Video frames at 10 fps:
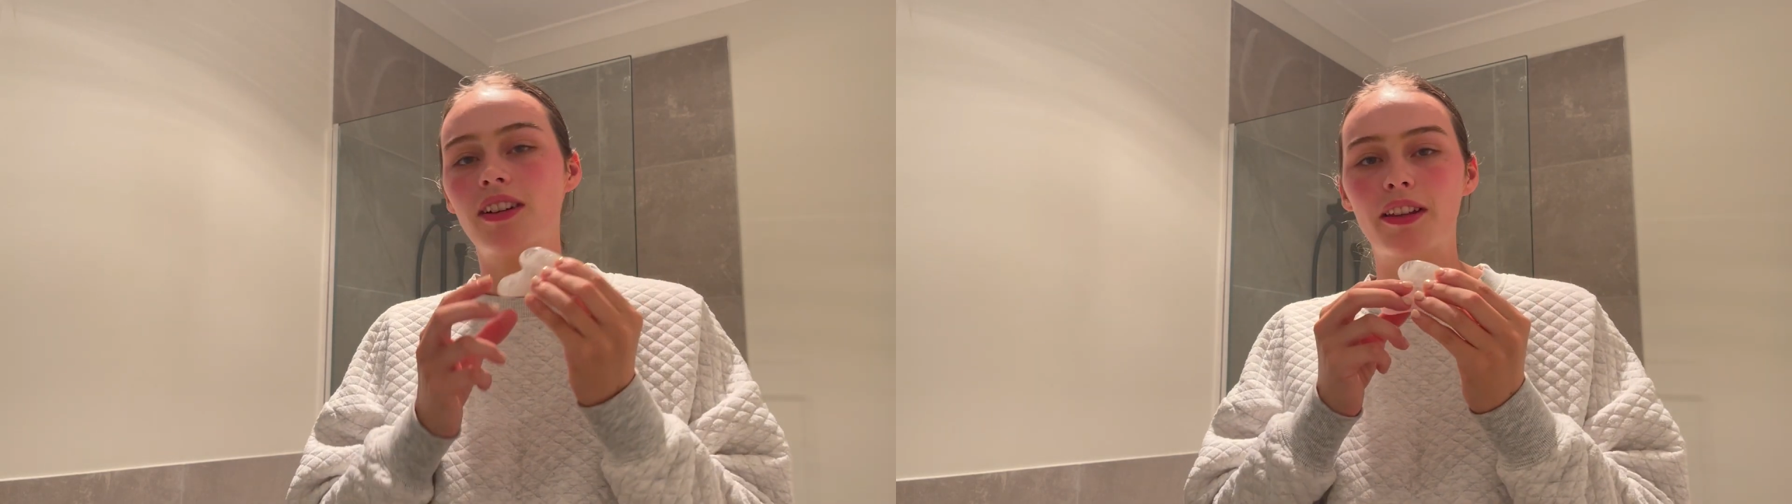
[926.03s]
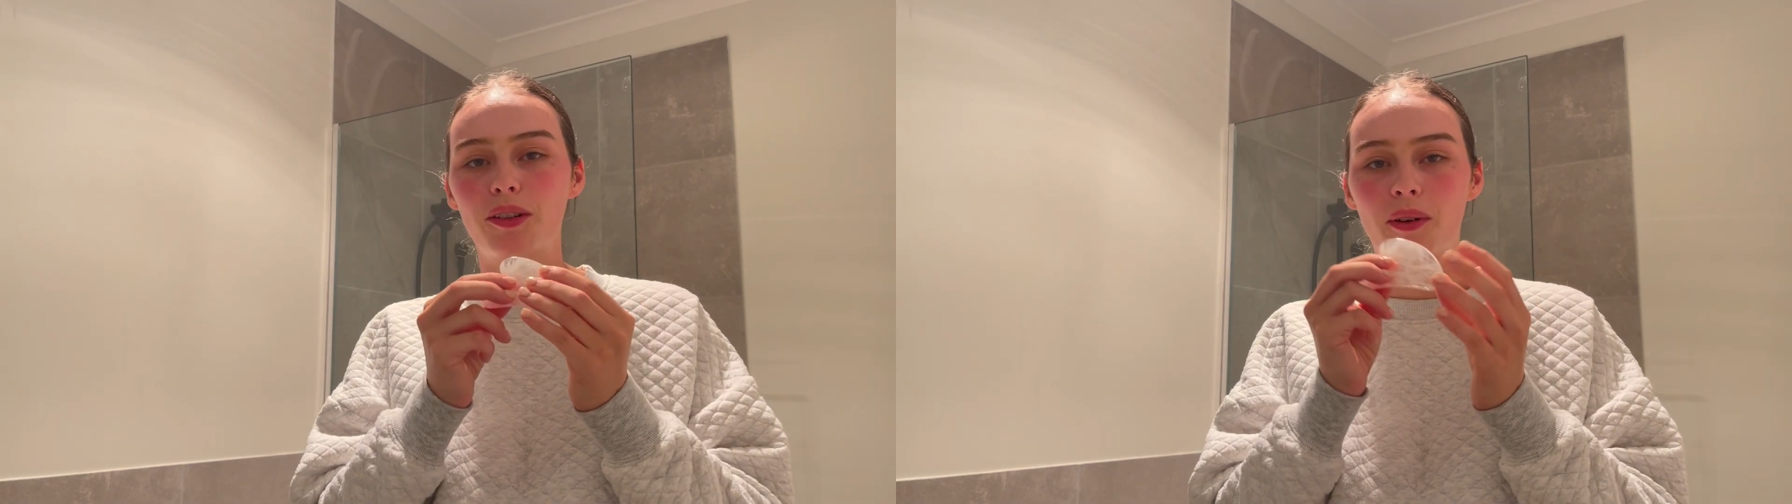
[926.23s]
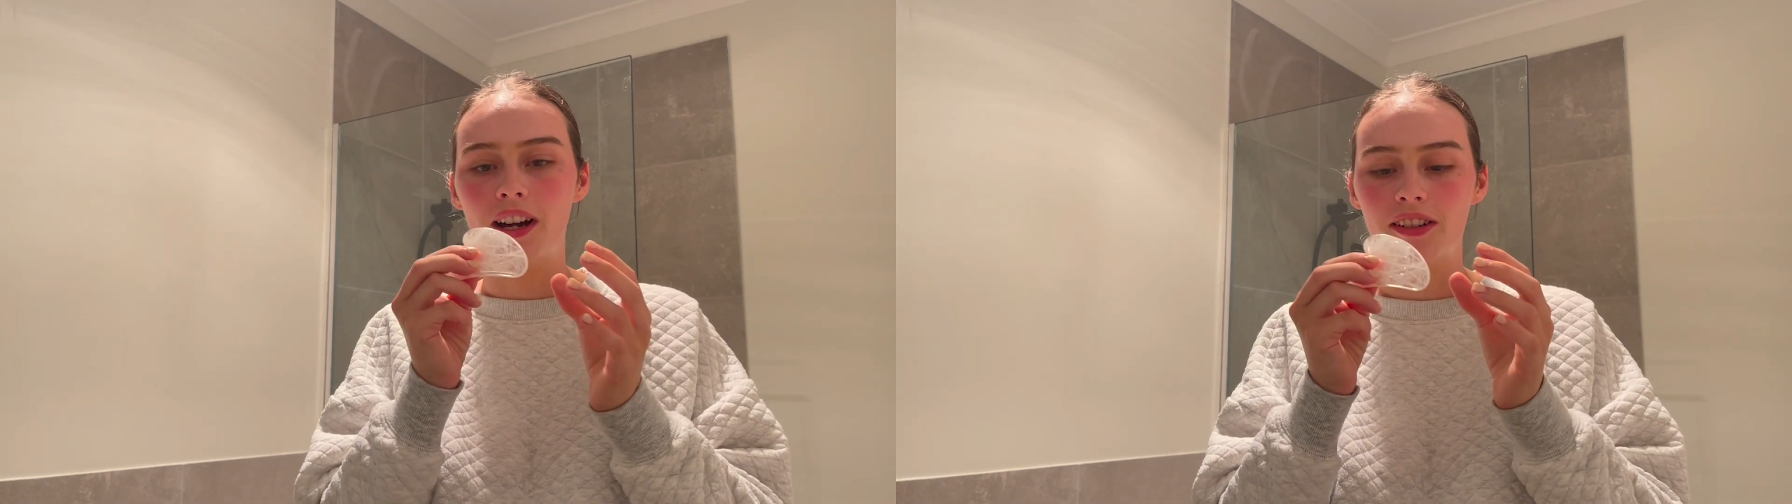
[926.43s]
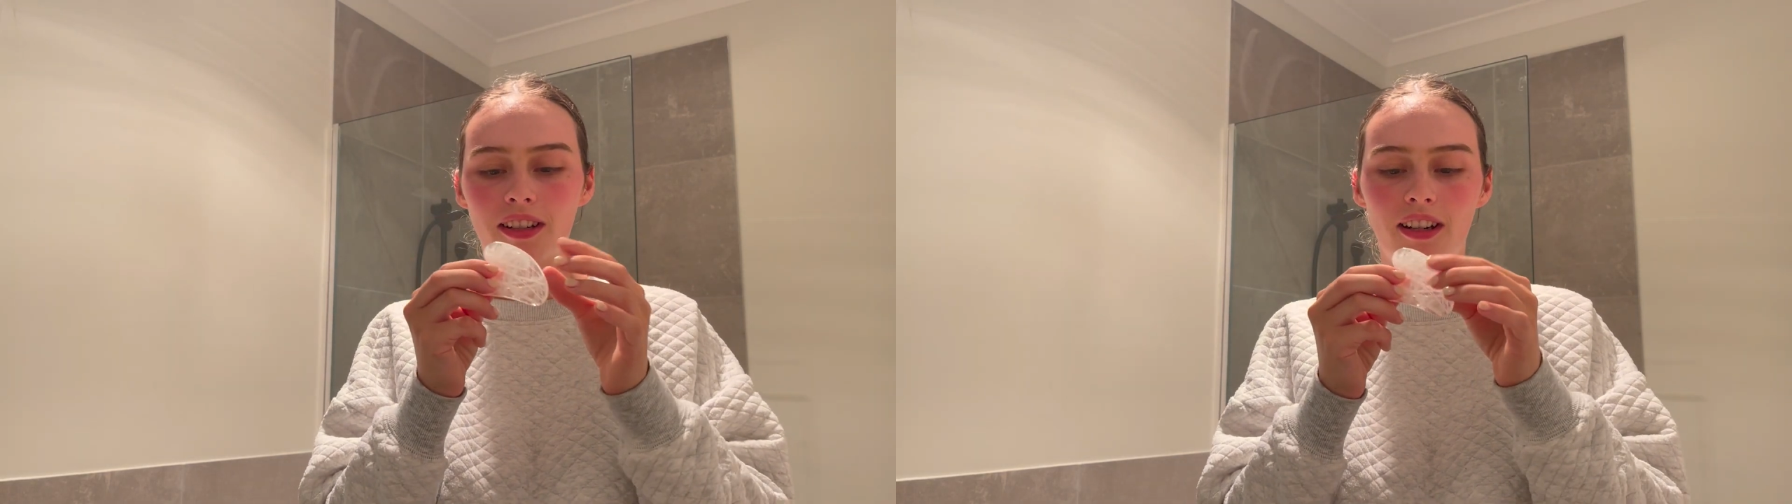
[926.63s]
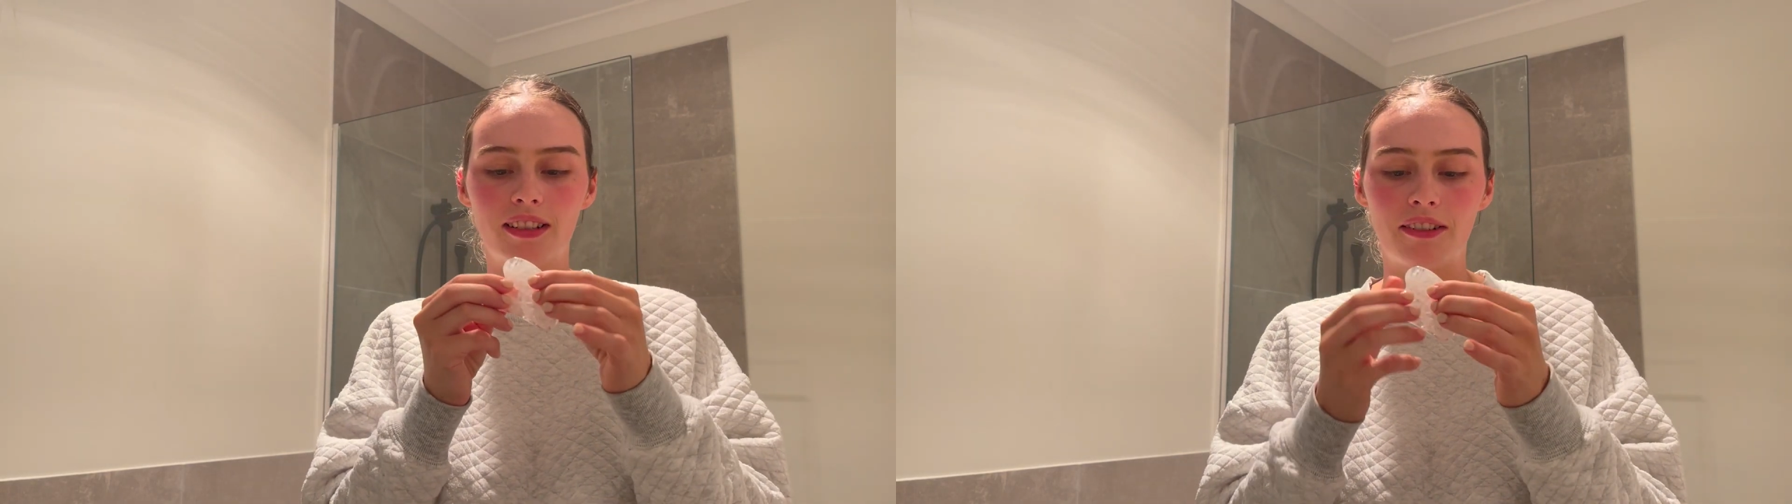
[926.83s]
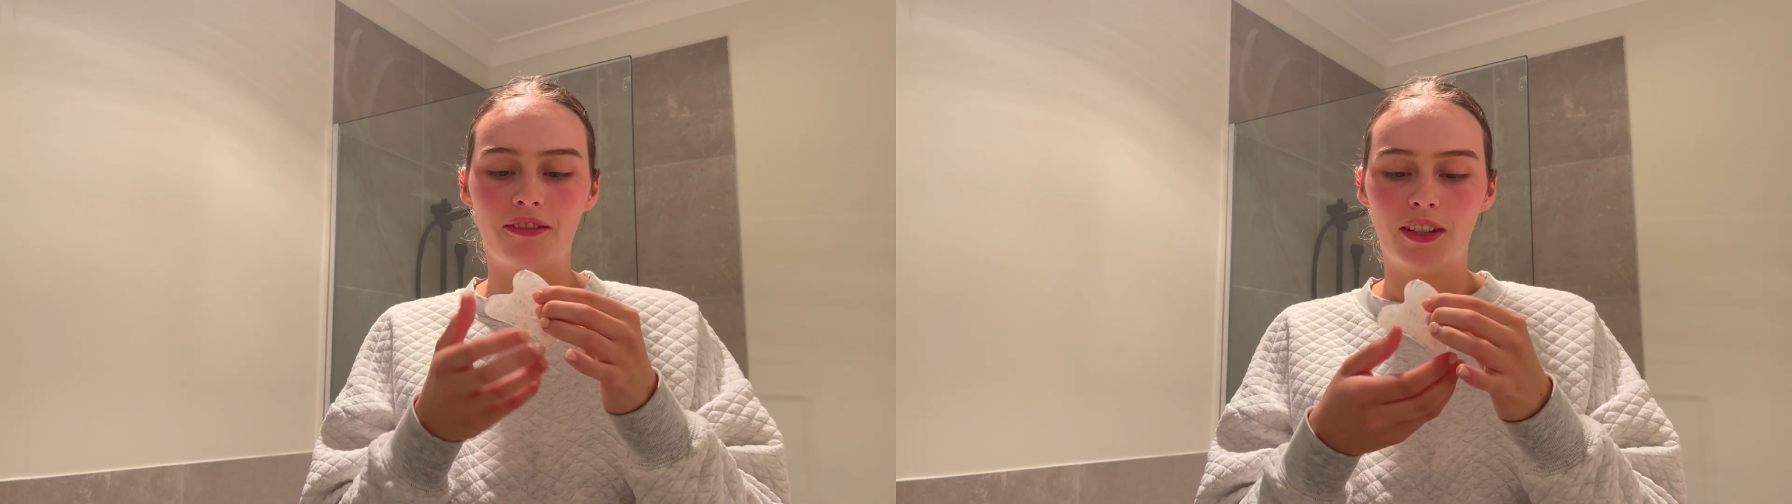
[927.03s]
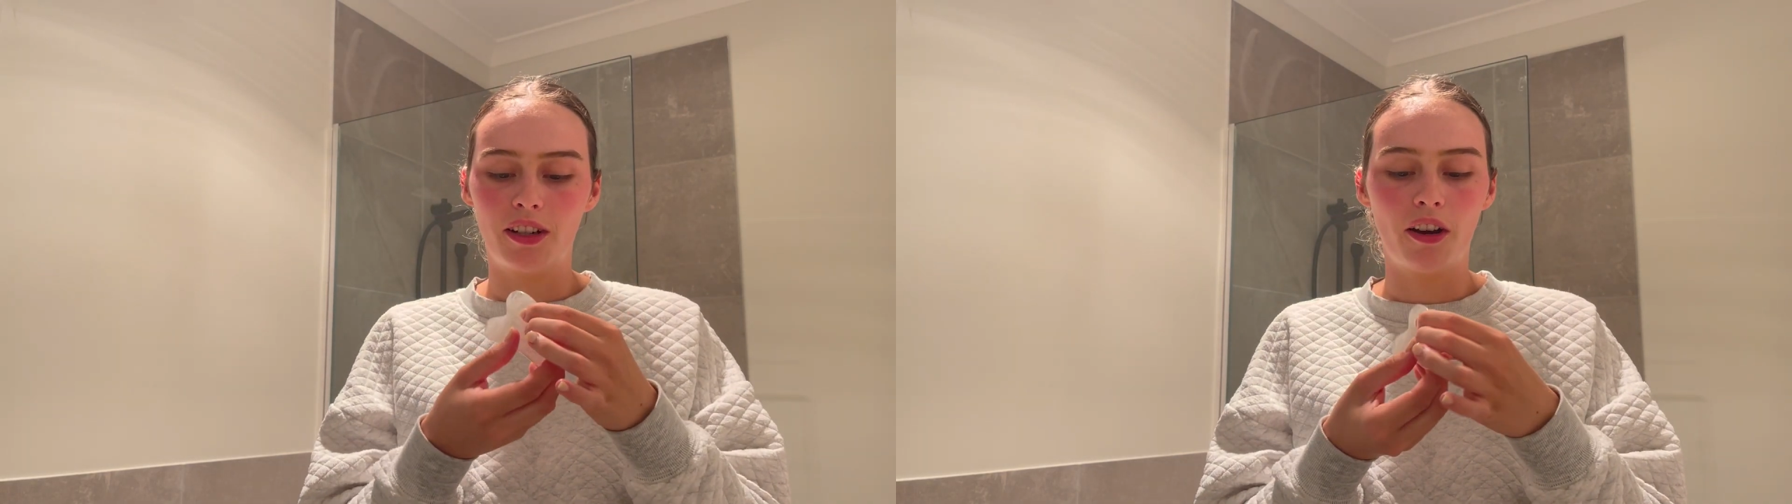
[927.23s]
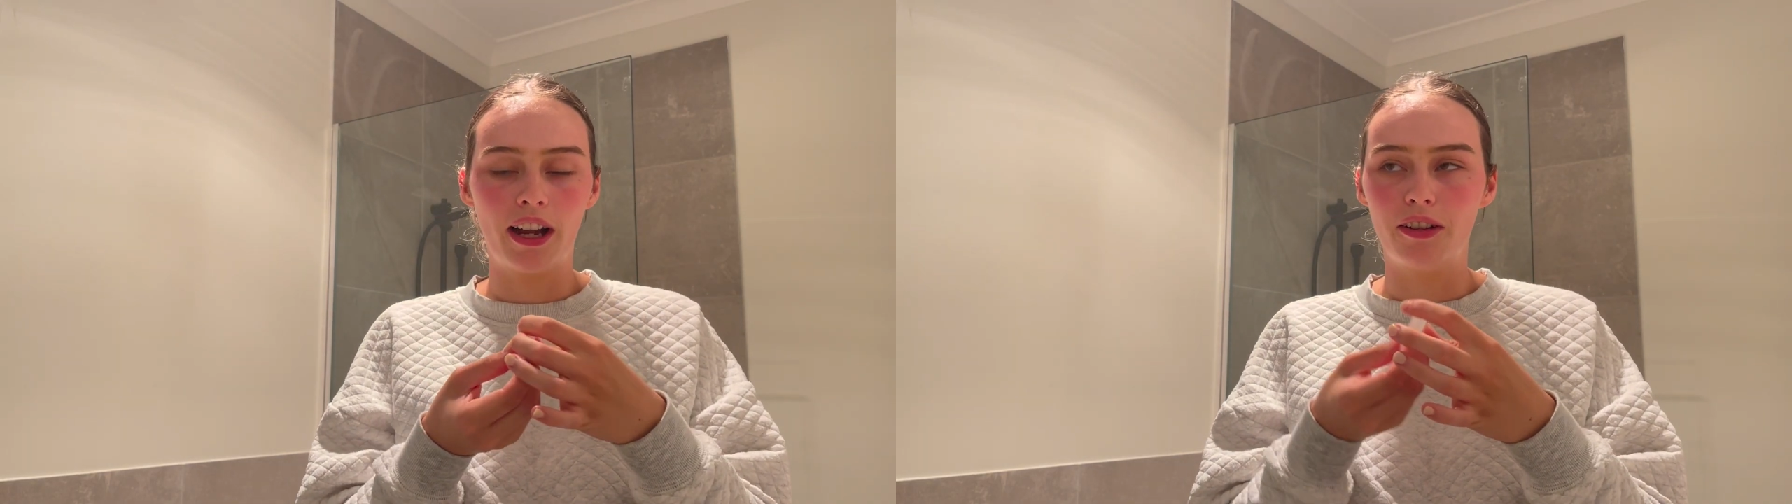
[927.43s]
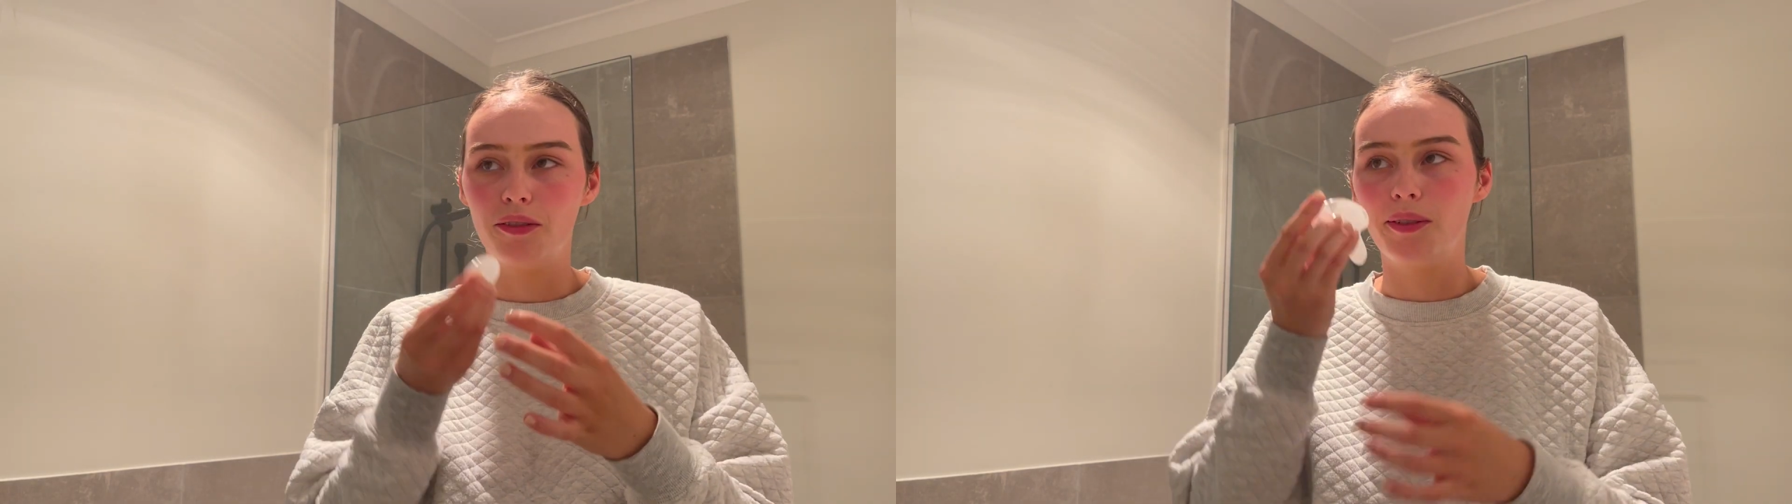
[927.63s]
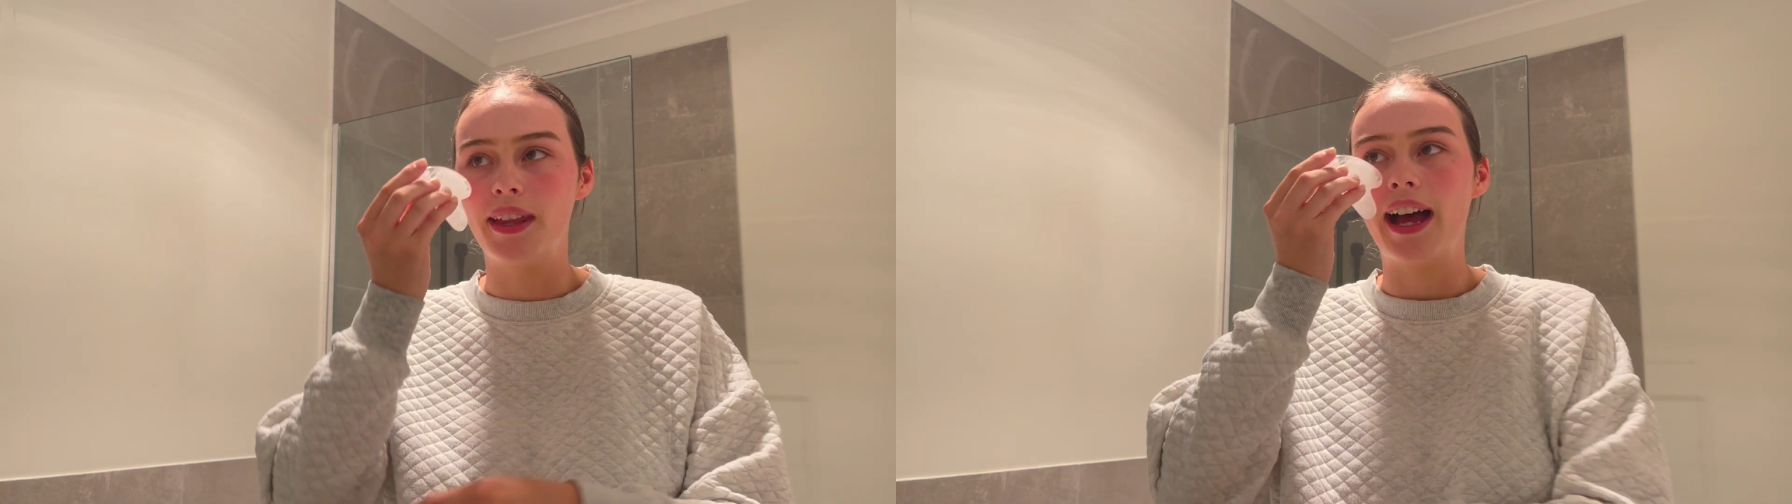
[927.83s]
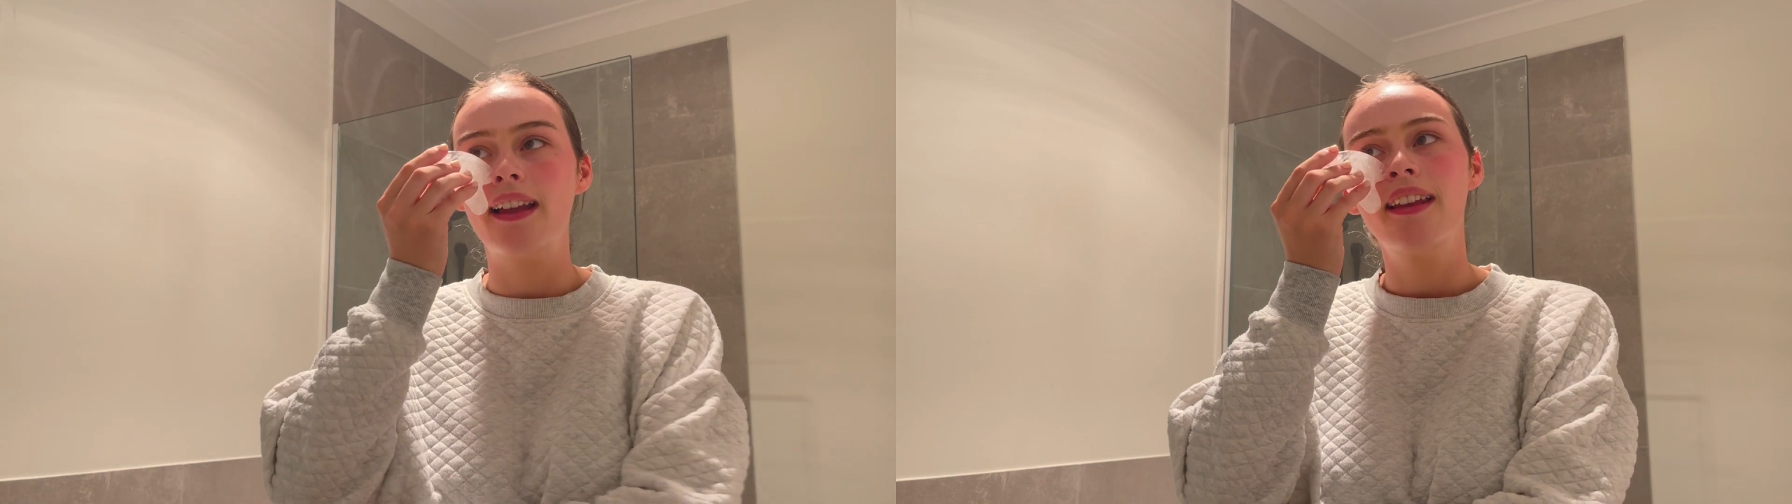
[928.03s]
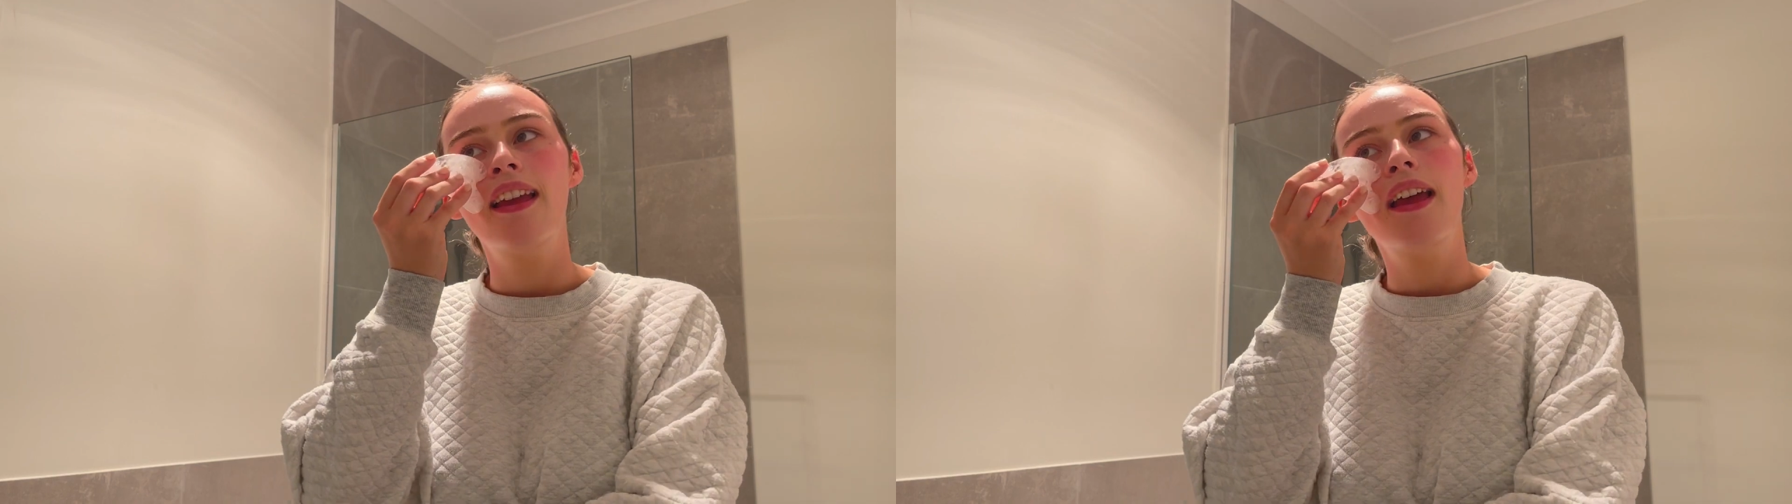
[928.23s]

tried the gua sha definitely go and do that